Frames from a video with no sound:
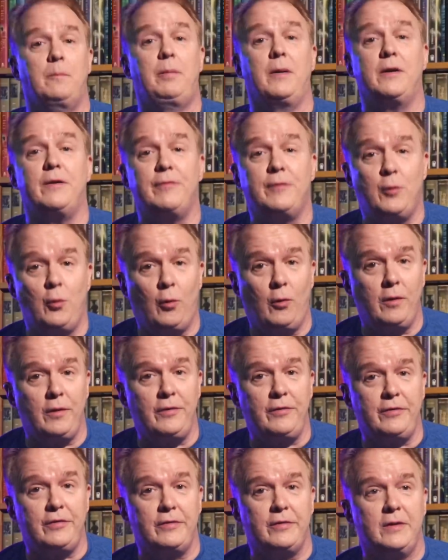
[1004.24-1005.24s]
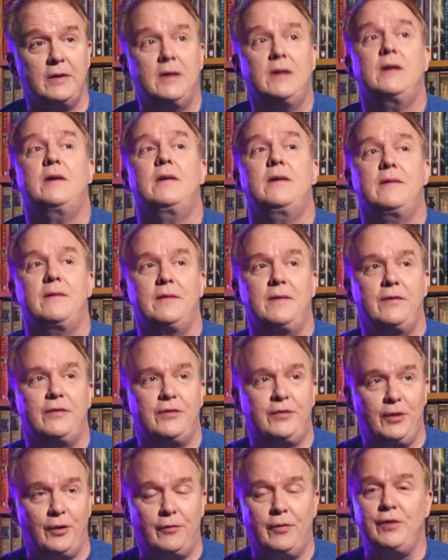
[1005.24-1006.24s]
But of course,
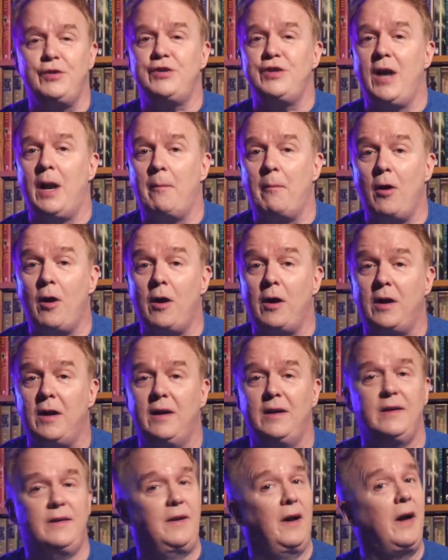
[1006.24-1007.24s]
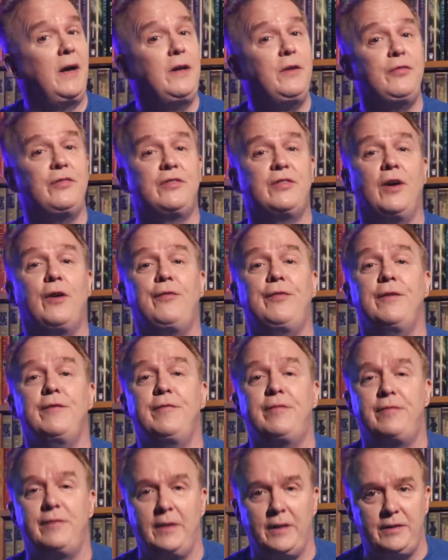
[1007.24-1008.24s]
Silver Shamrock died of
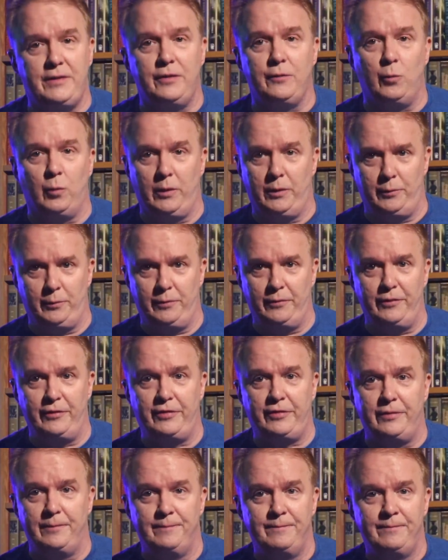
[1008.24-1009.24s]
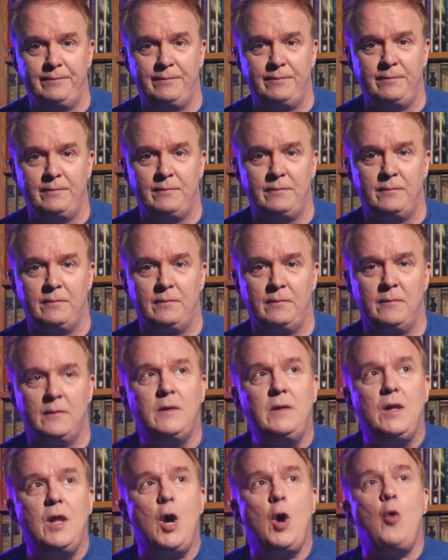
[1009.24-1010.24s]
self-inflicted wounds.
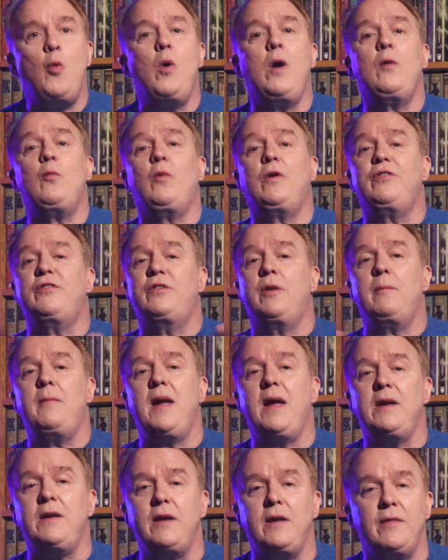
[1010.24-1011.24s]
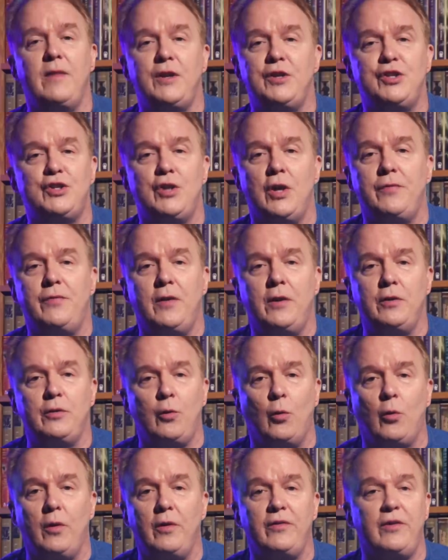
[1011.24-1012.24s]
No one was demanding they shut their
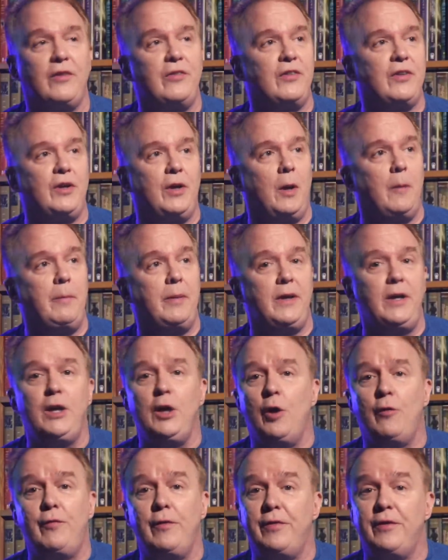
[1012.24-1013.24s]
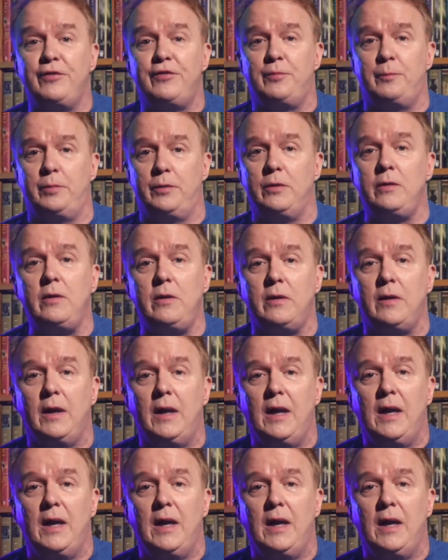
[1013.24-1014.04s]
doors as a company over this book.